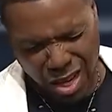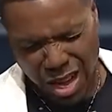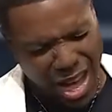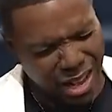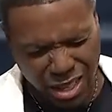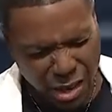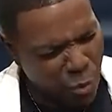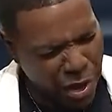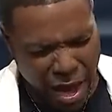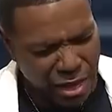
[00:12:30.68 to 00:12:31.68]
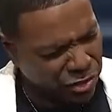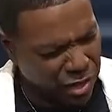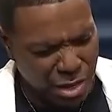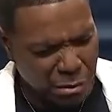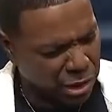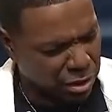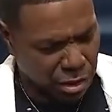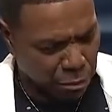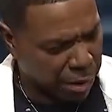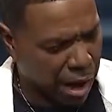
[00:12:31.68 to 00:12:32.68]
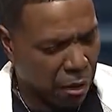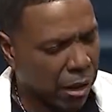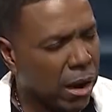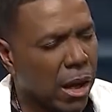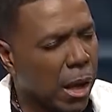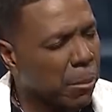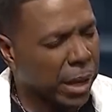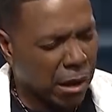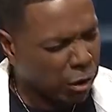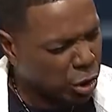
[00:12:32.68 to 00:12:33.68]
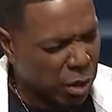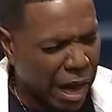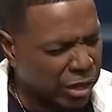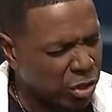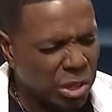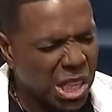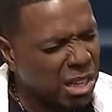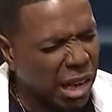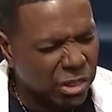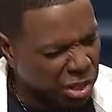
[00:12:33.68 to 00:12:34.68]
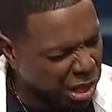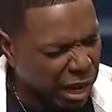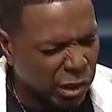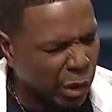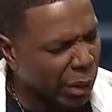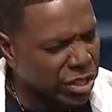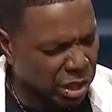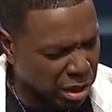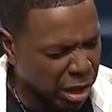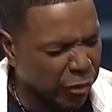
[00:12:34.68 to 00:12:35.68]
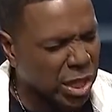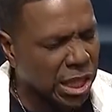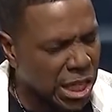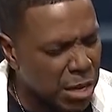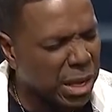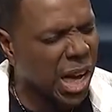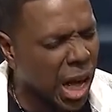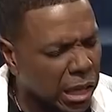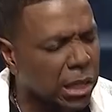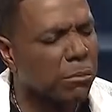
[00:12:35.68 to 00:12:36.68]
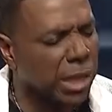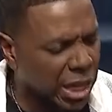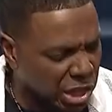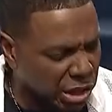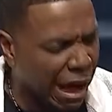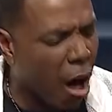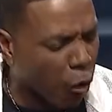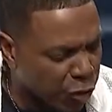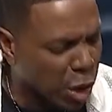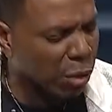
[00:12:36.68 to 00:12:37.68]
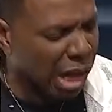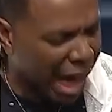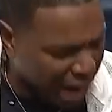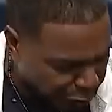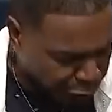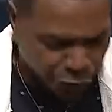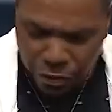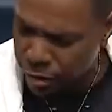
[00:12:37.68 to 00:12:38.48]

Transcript: How come we hadn't seen much of this power? Because you didn't understand grace enough to keep condemnation off your life.